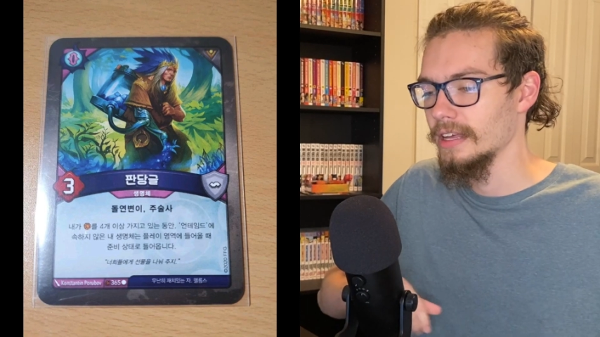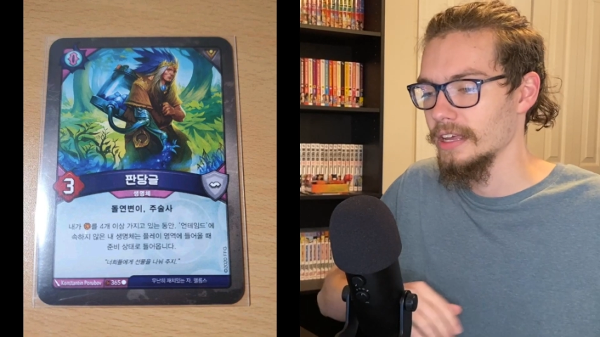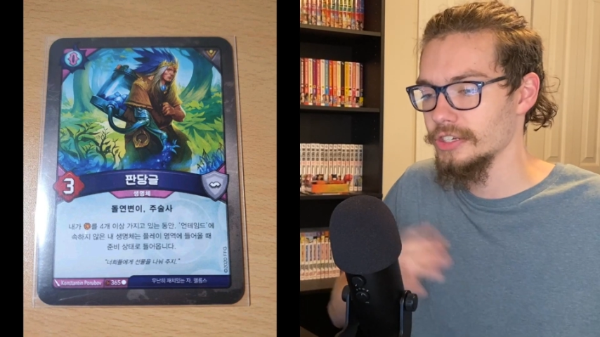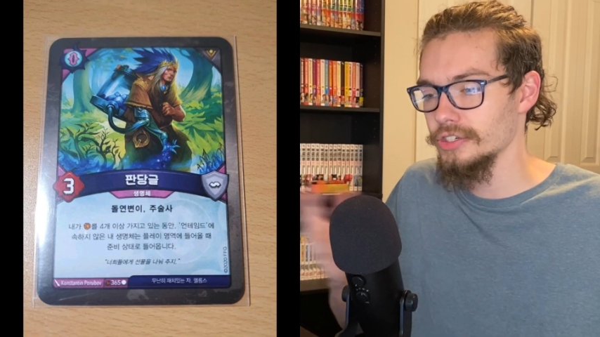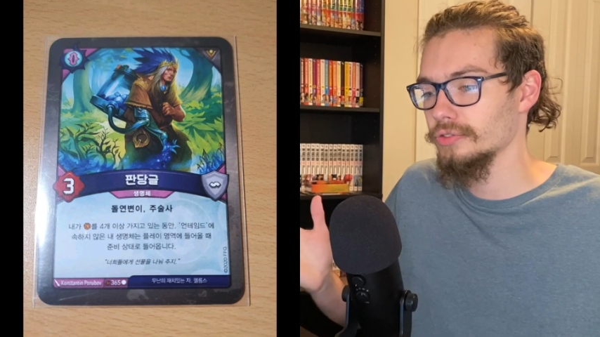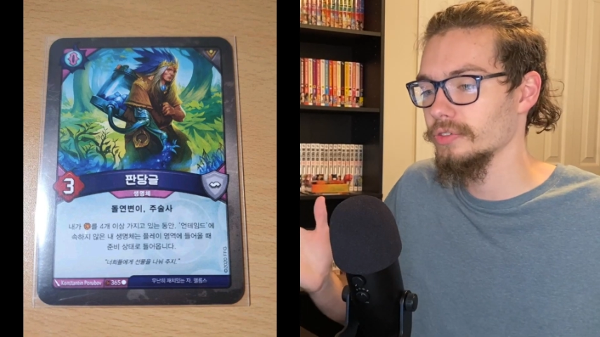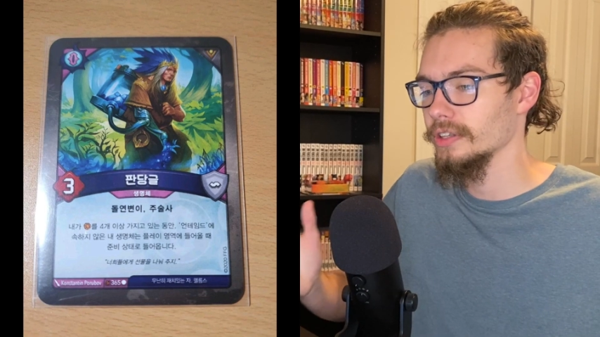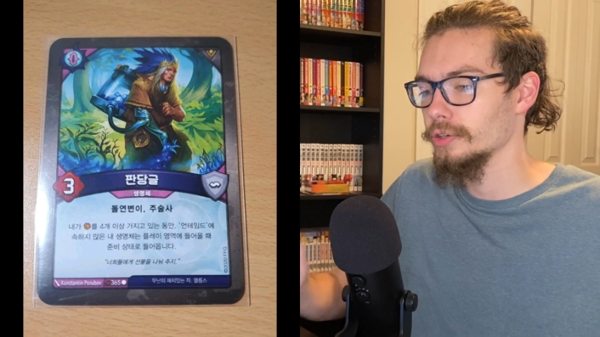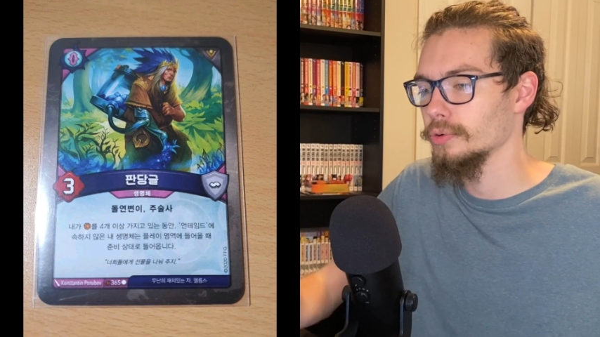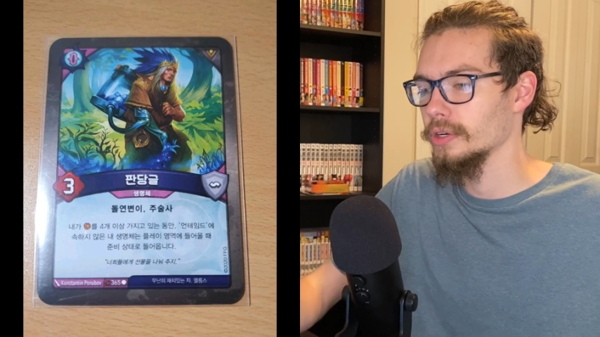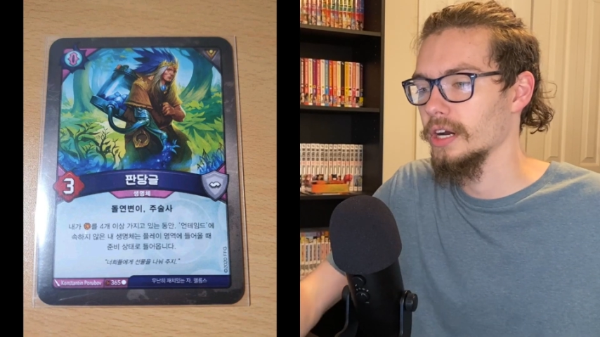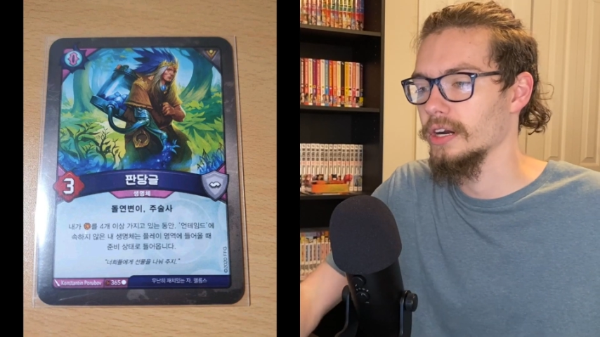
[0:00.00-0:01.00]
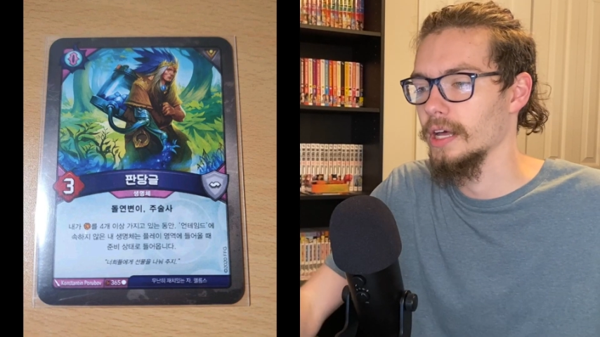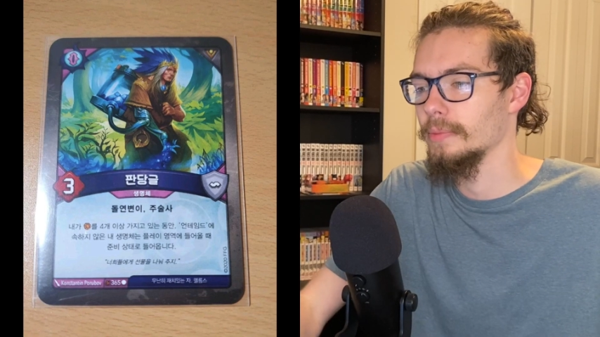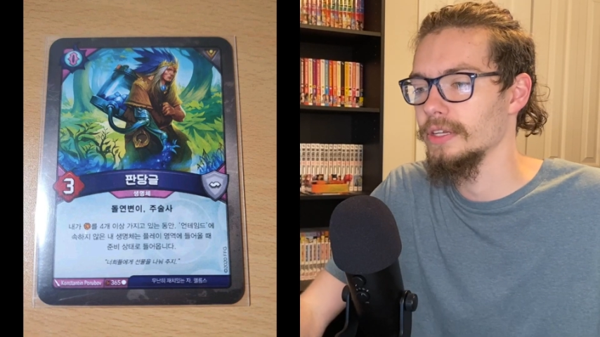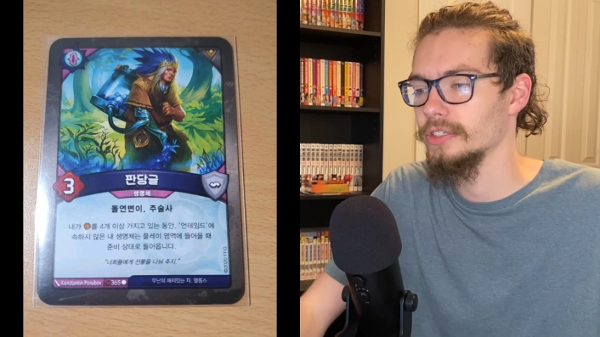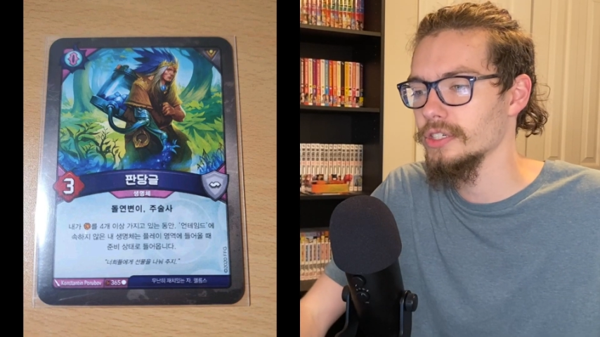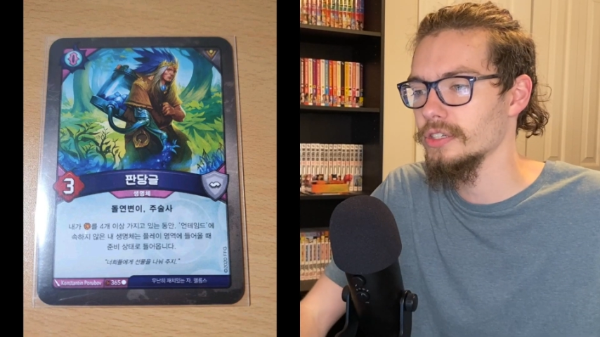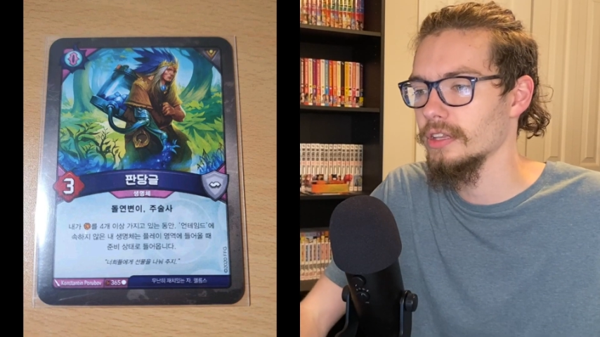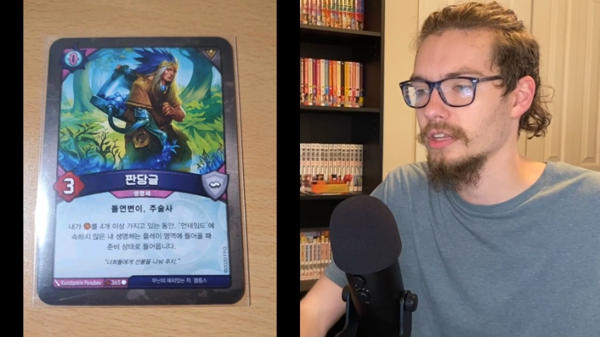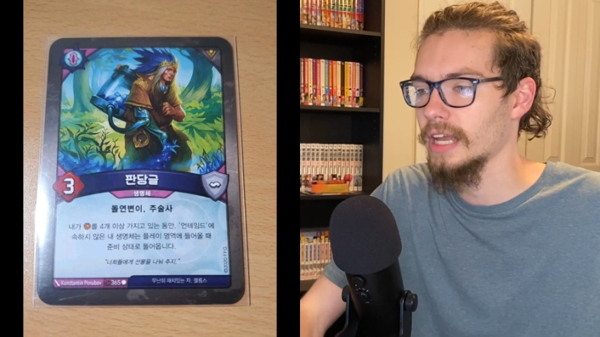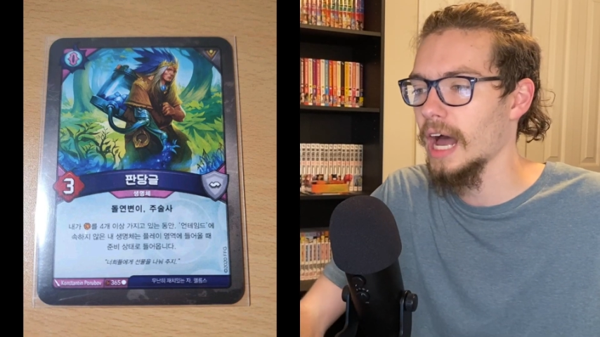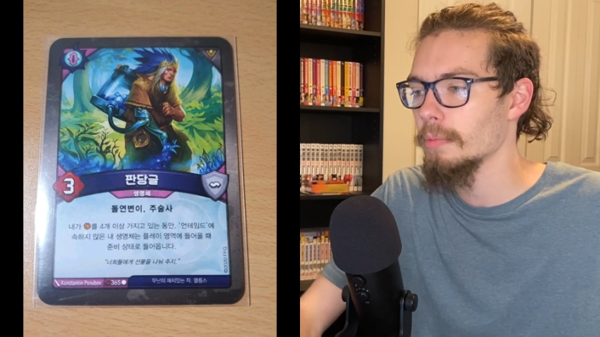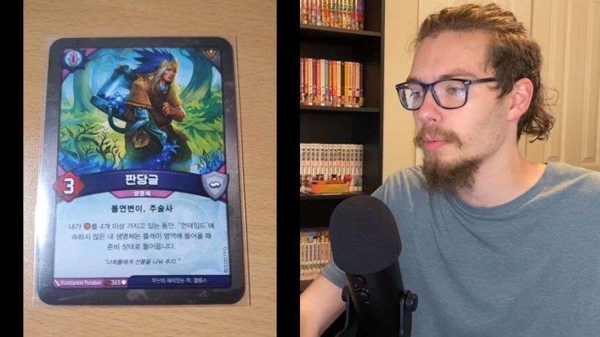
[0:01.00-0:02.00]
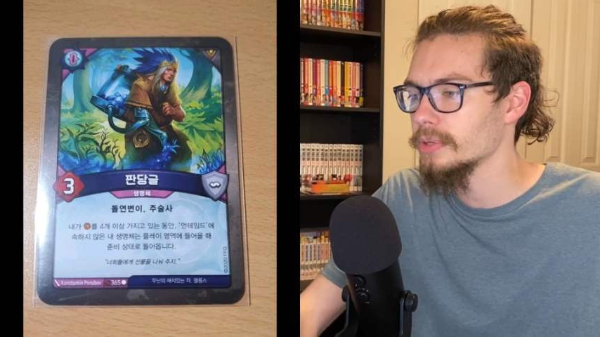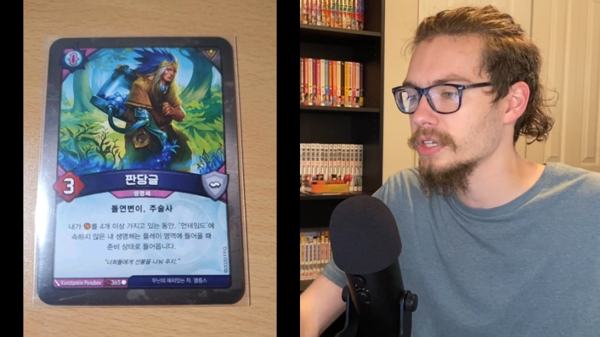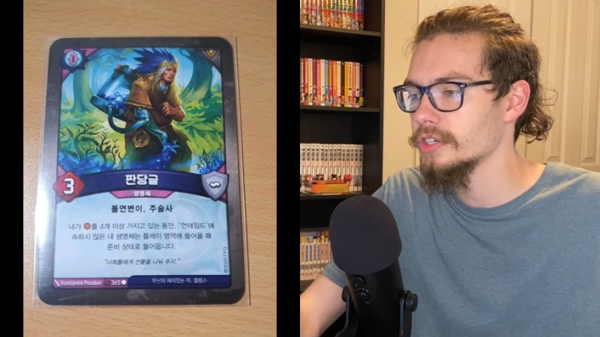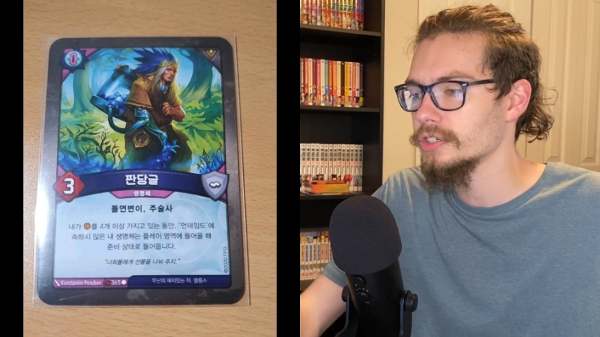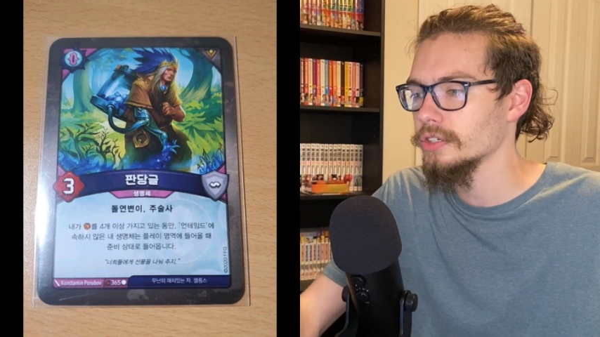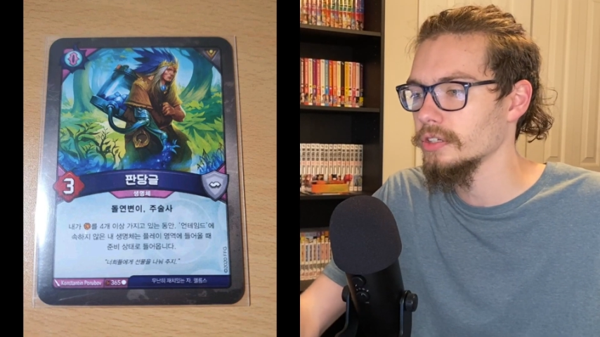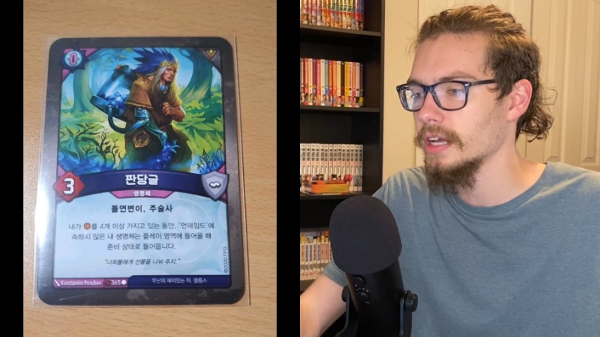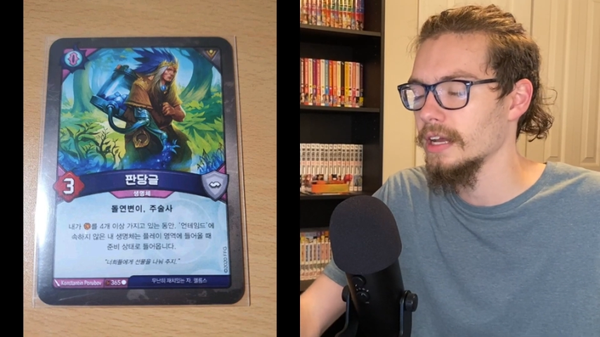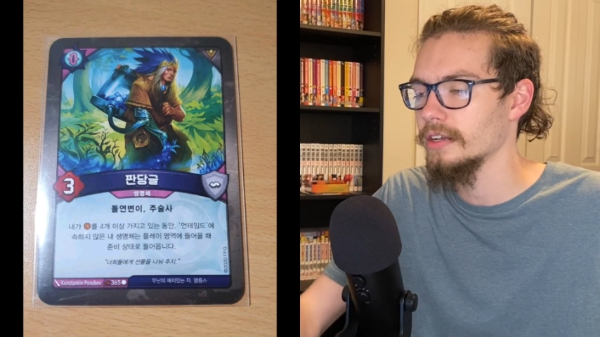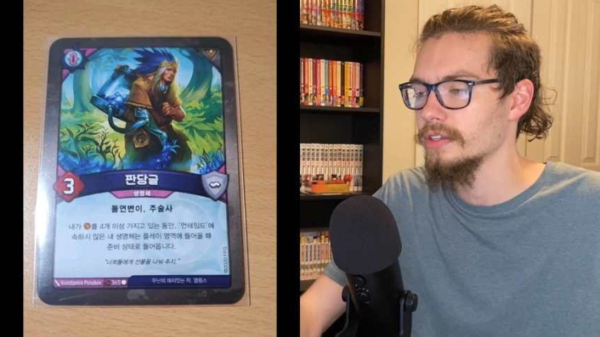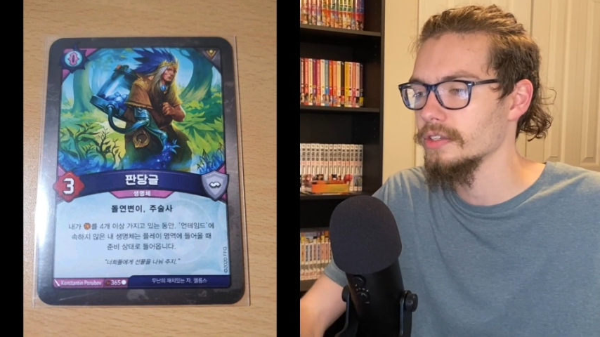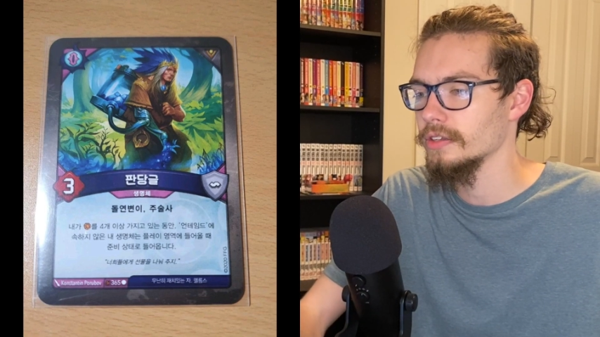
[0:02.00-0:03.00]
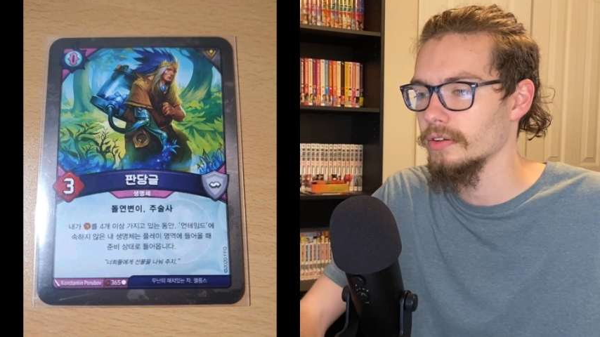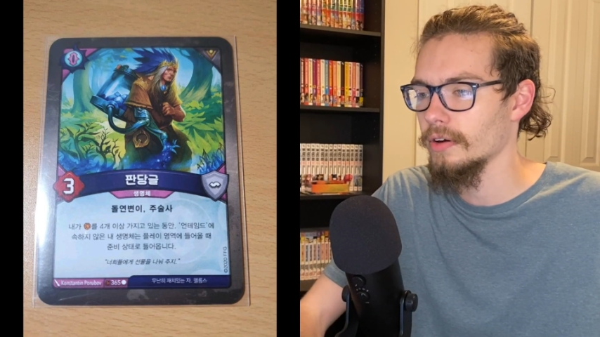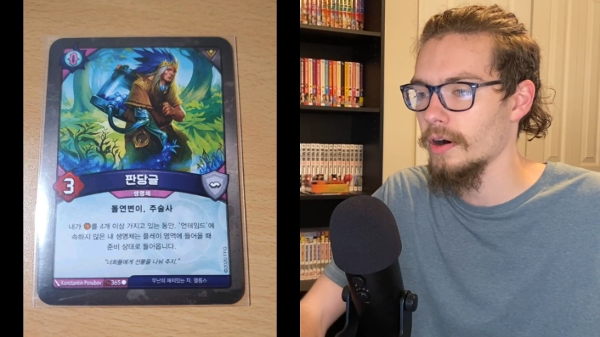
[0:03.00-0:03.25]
It's just a really cool card. I mean, just the combo potential and